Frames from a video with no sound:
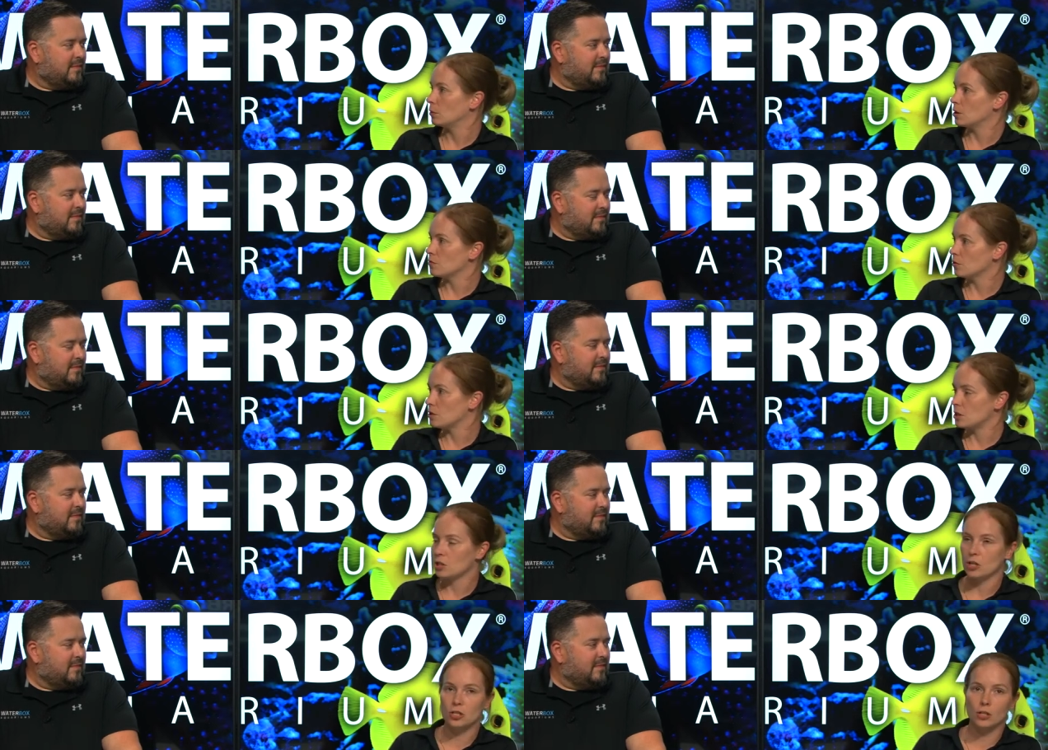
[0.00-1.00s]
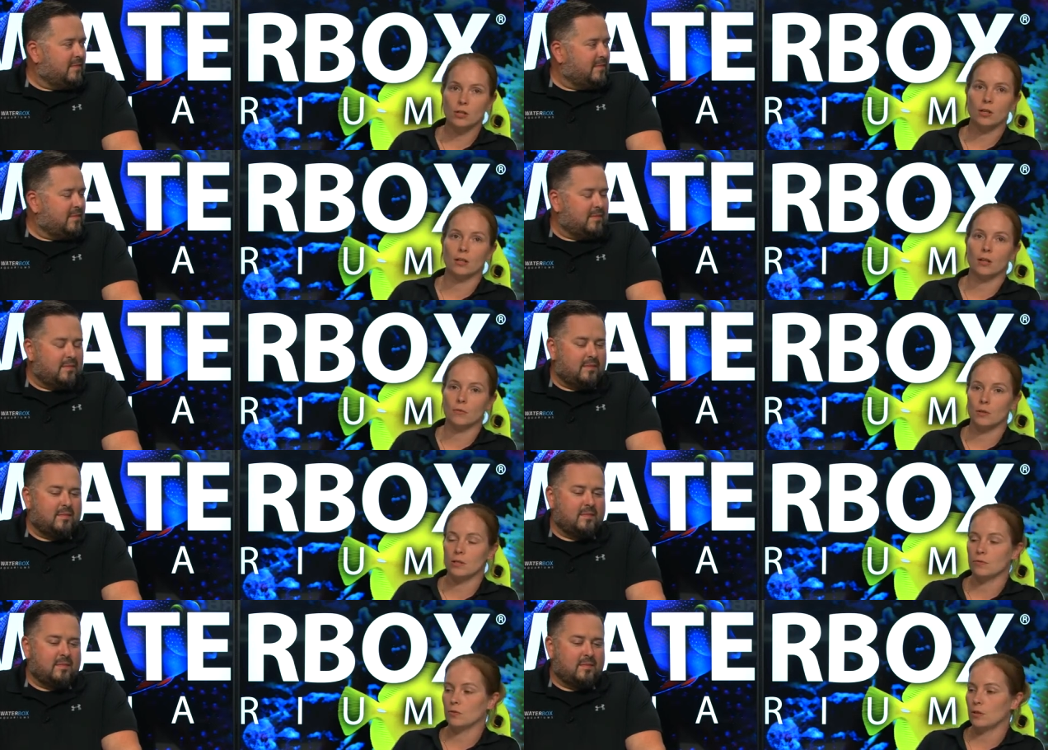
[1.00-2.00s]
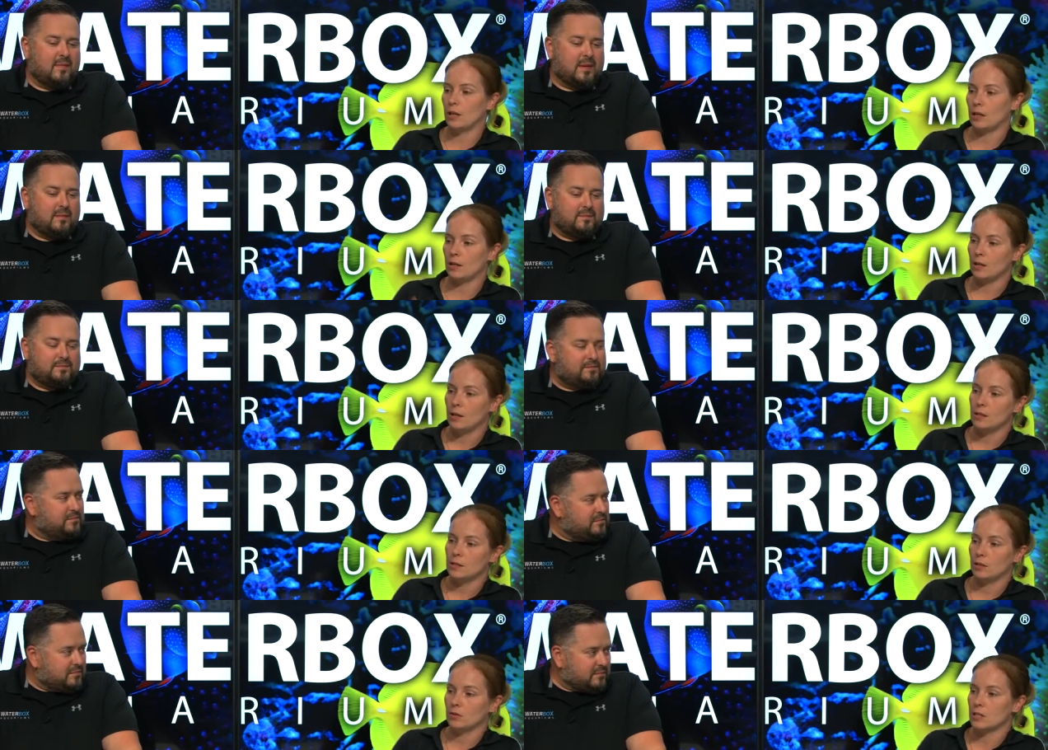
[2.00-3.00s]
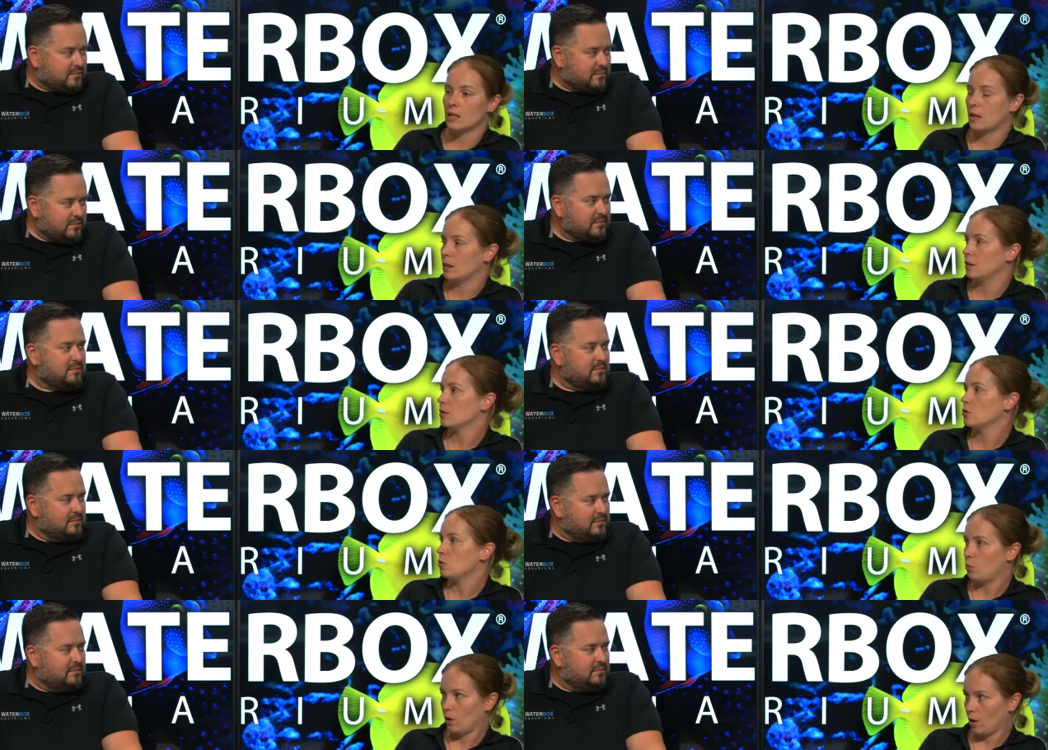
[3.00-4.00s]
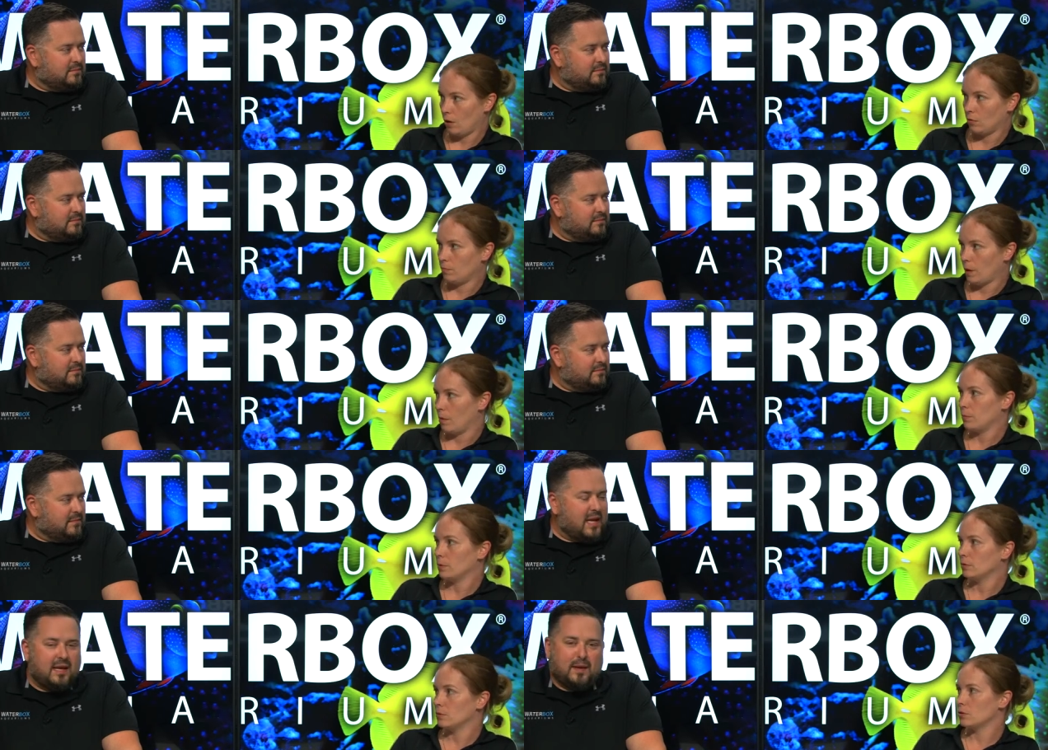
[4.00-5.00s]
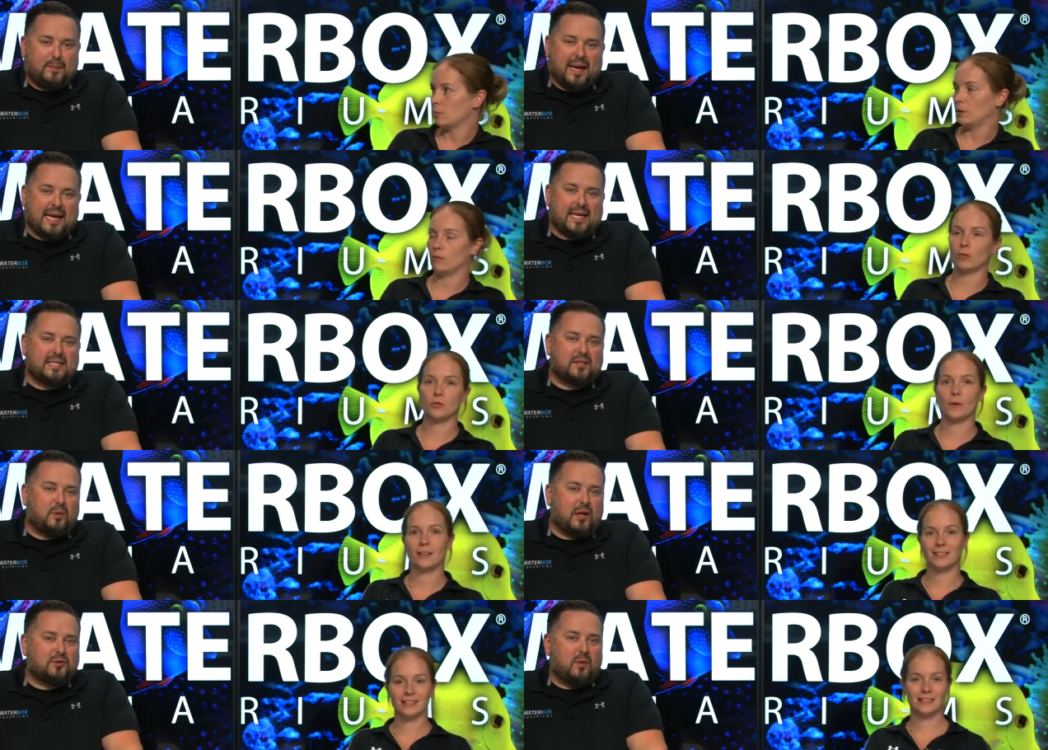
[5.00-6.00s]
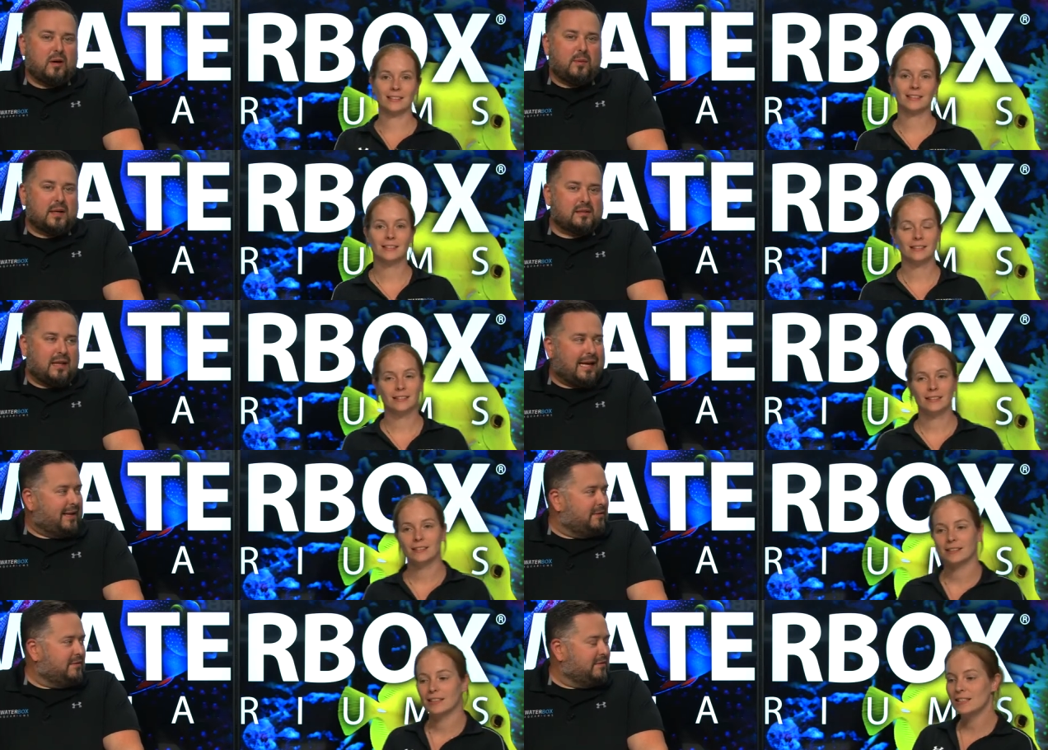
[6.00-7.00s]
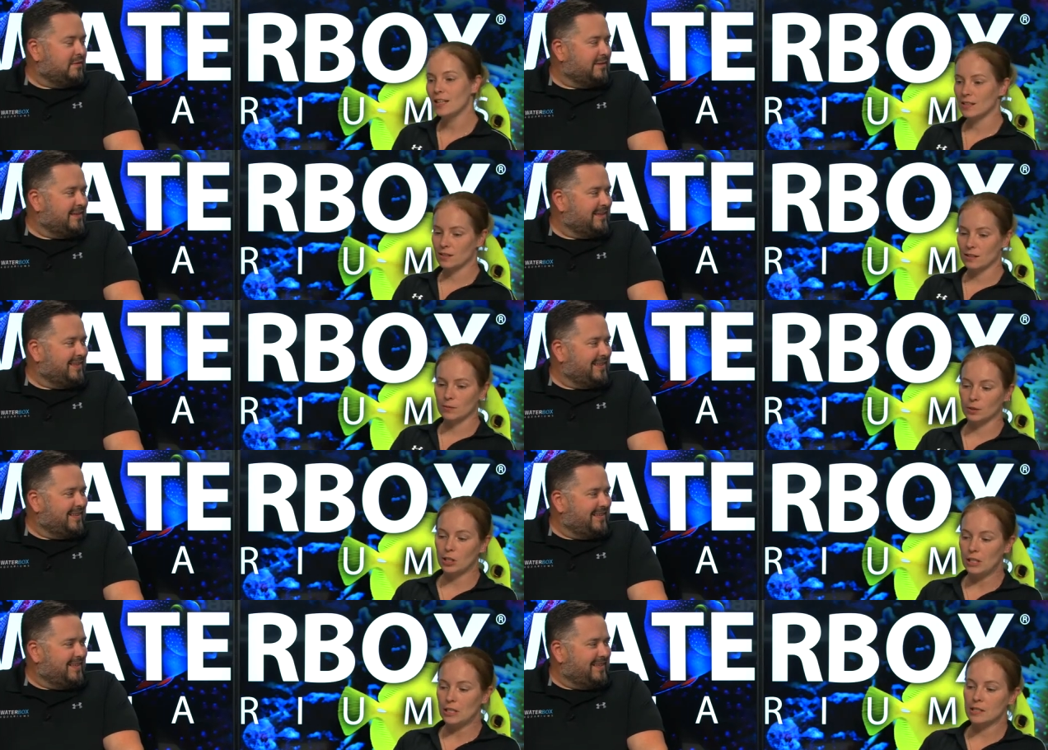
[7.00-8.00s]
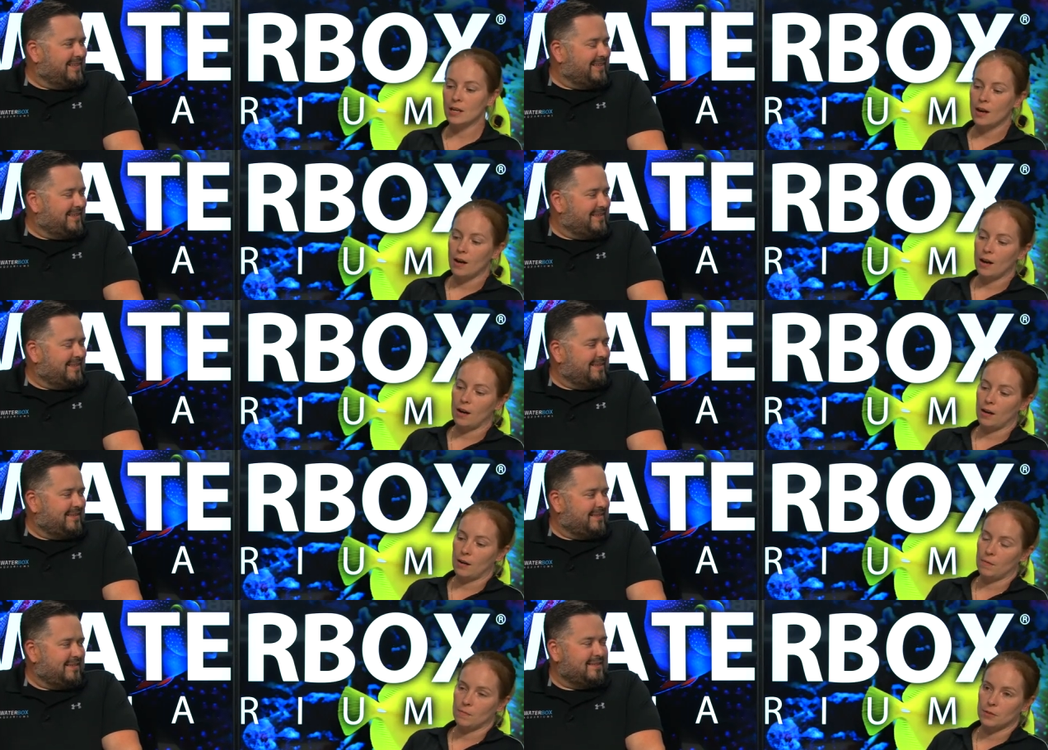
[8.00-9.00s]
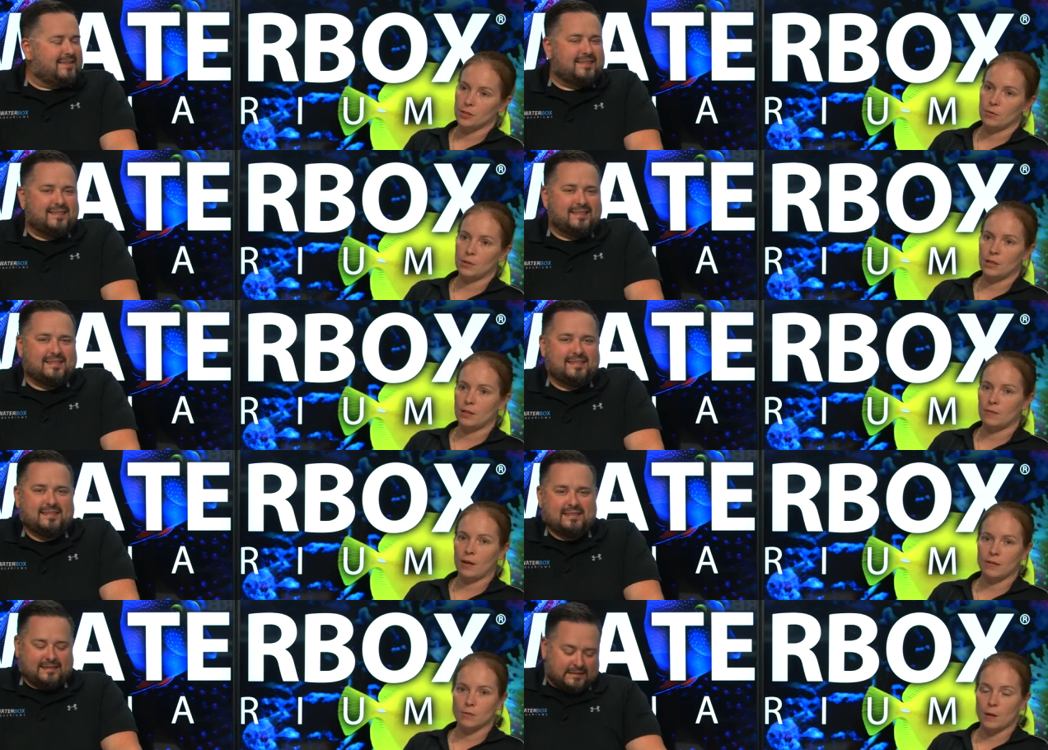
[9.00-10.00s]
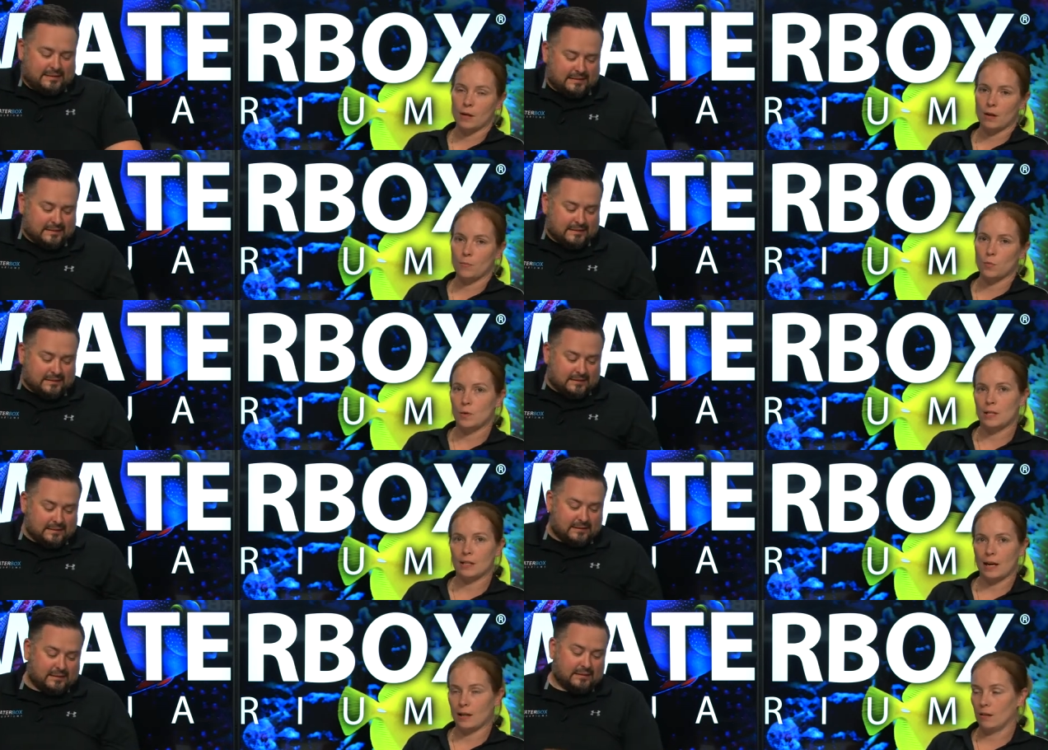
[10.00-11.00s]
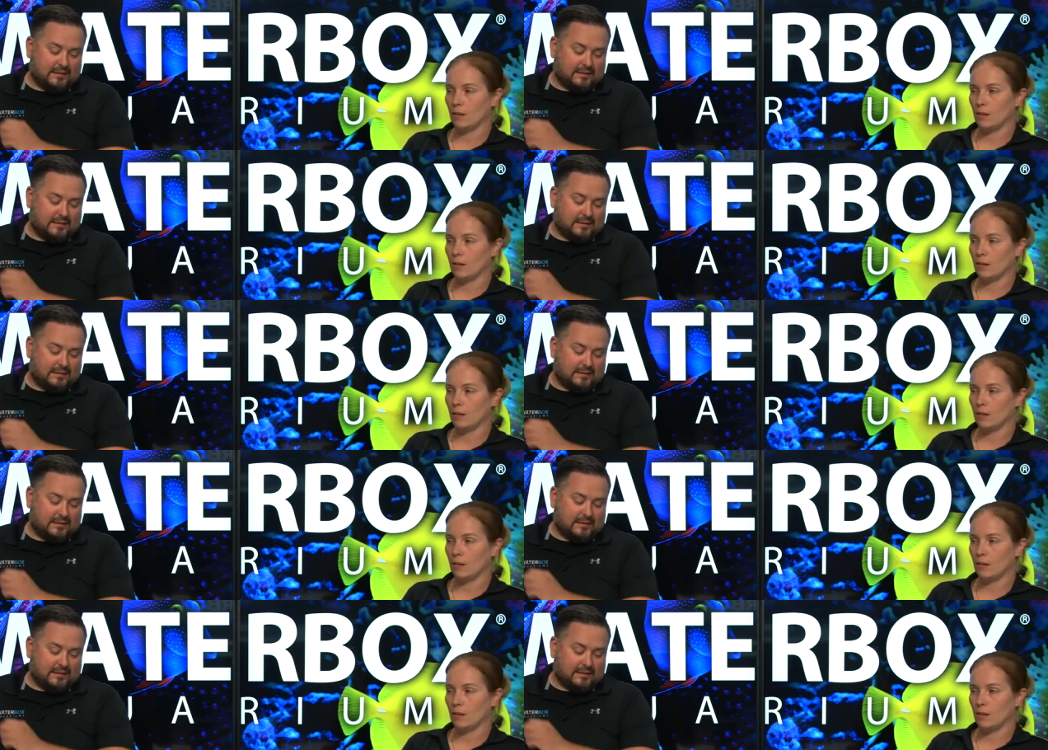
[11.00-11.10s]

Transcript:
Speaker 1: One is for a Sicce shirt, and the other one is for a Syncra Silent 2.0 pump. It so pays to
Speaker 2: watch Waterbox live.
Speaker 1: It does. Get some goodies. Um, so we have spent a couple weeks adding